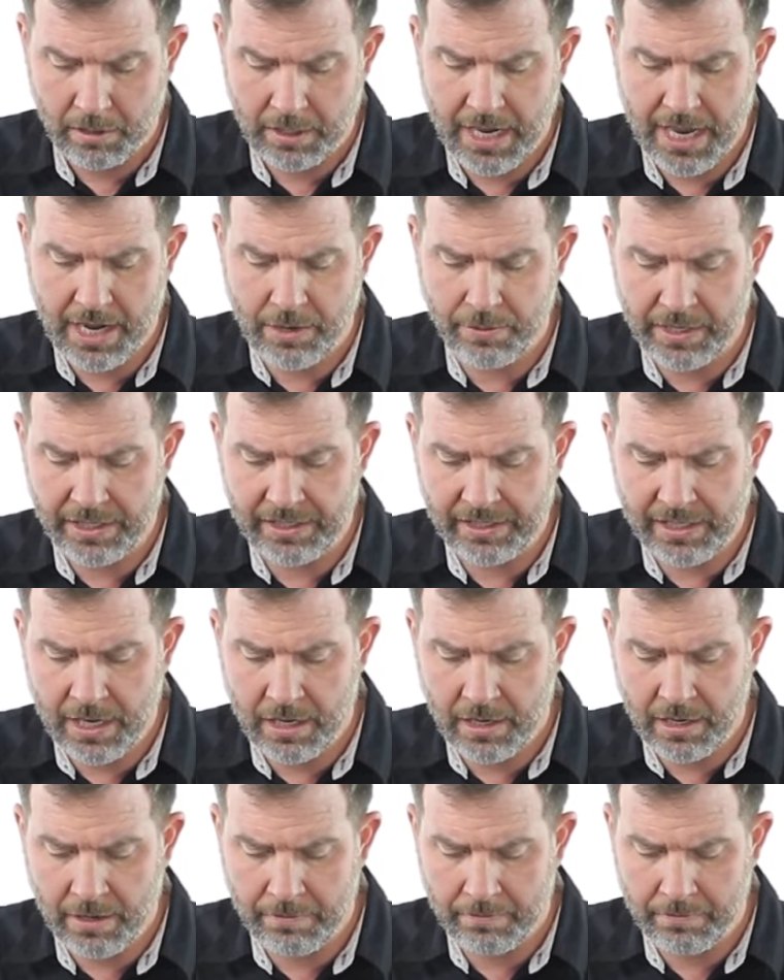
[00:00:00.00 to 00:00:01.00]
Kind of
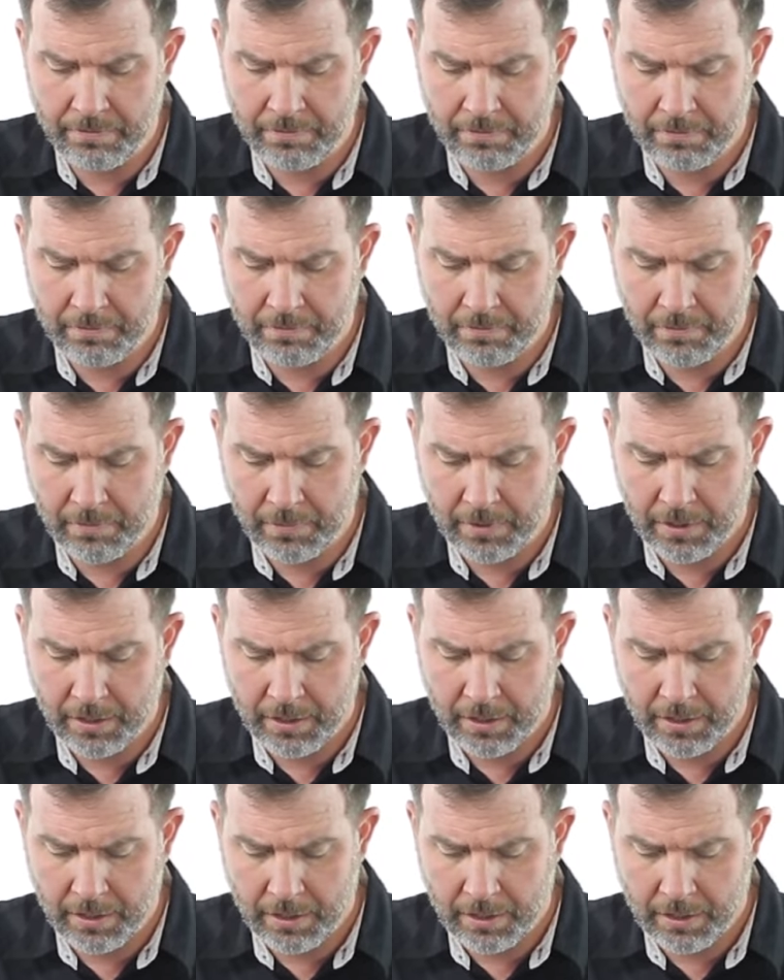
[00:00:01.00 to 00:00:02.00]
recenter,
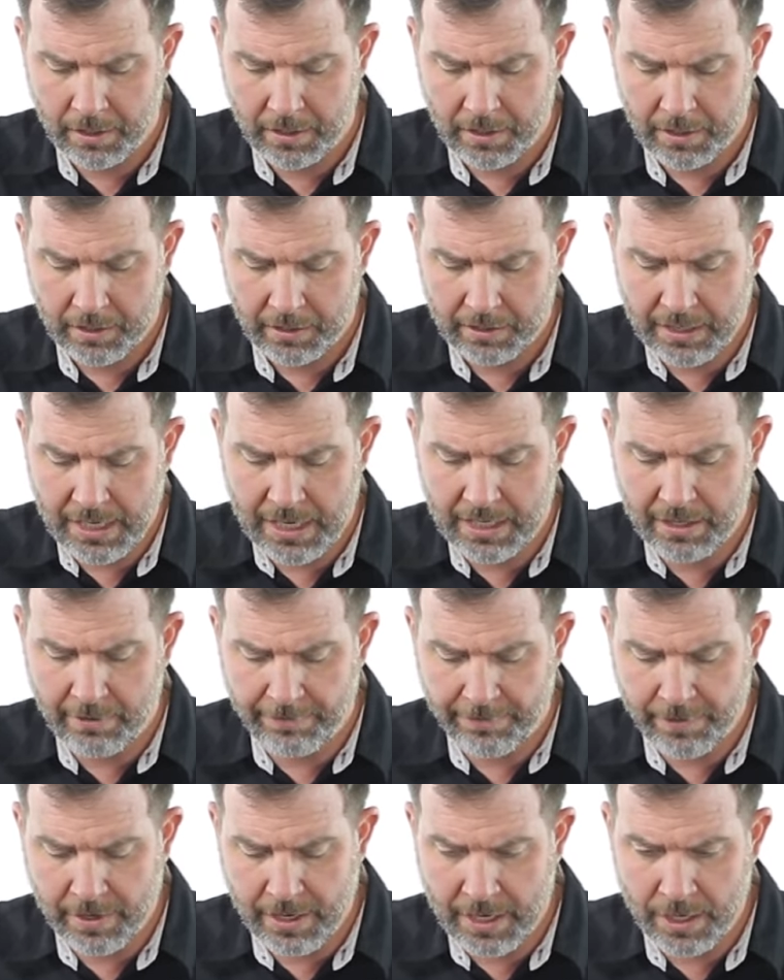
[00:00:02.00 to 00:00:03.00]
slide the
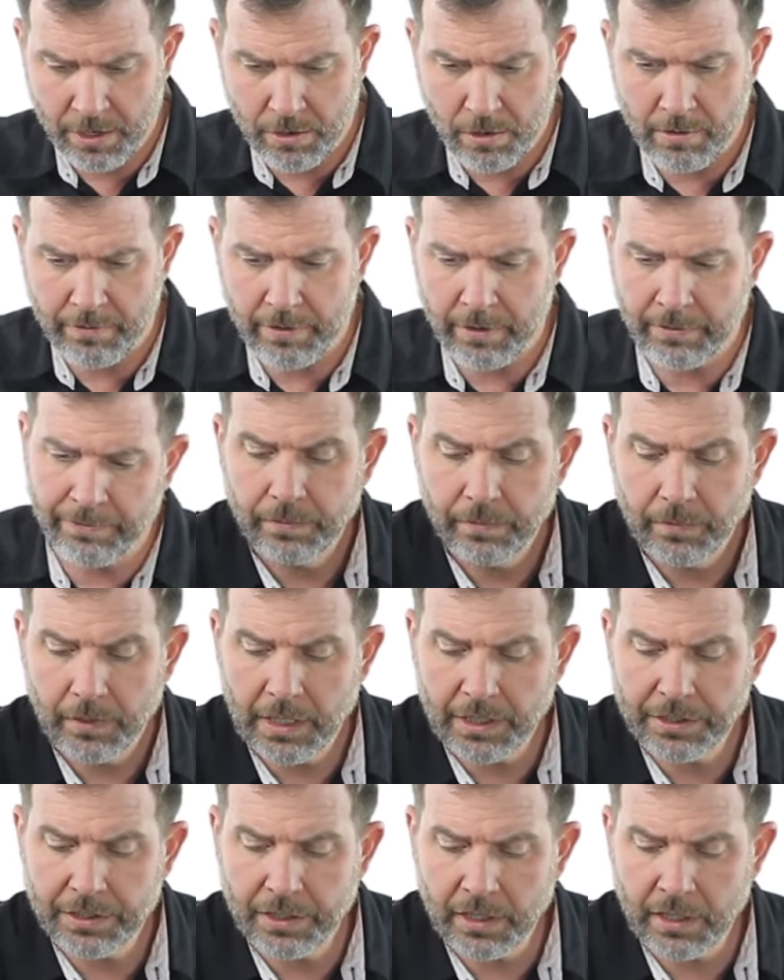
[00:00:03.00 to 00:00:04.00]
front end over.
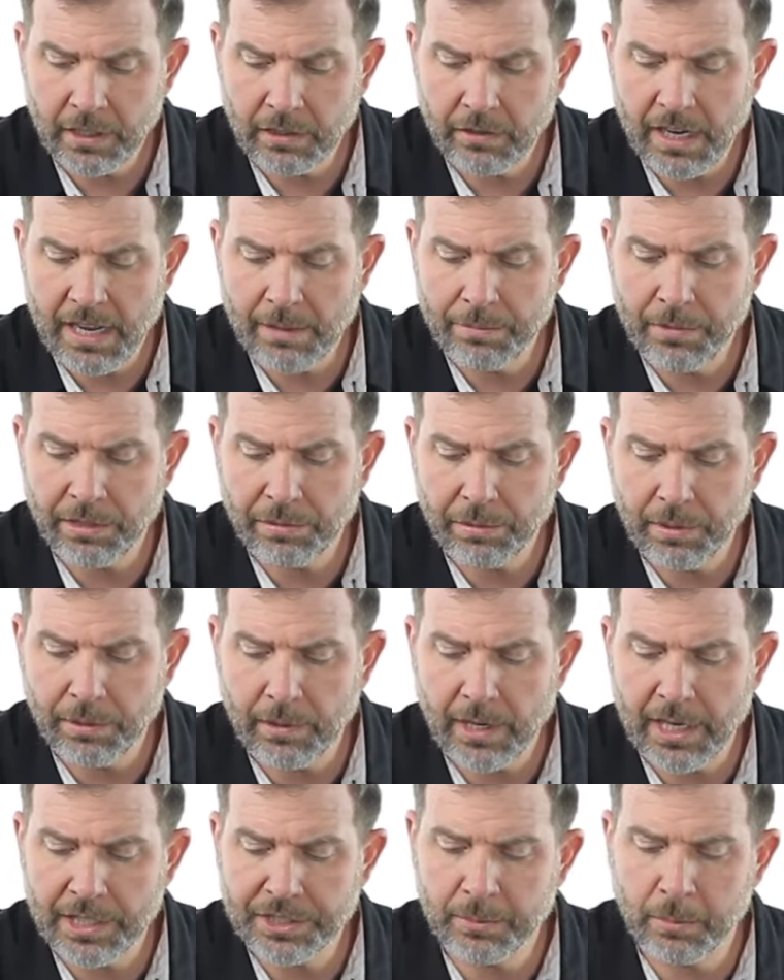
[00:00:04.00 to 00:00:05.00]
Next, you're going to grab the 3
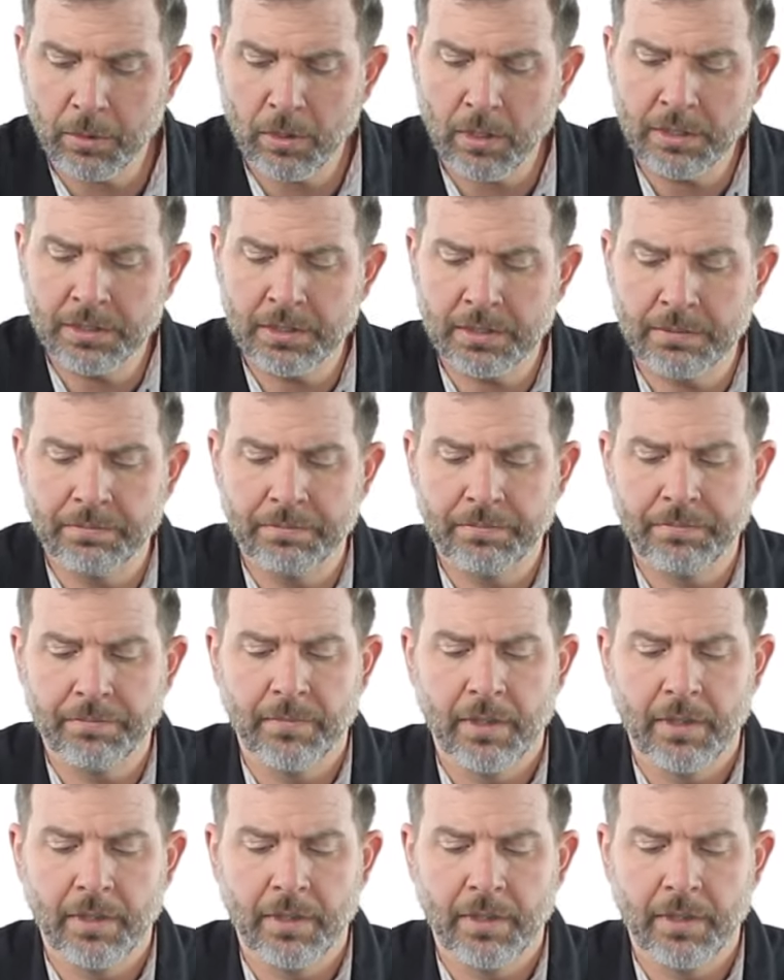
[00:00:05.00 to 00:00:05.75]
riser bolts.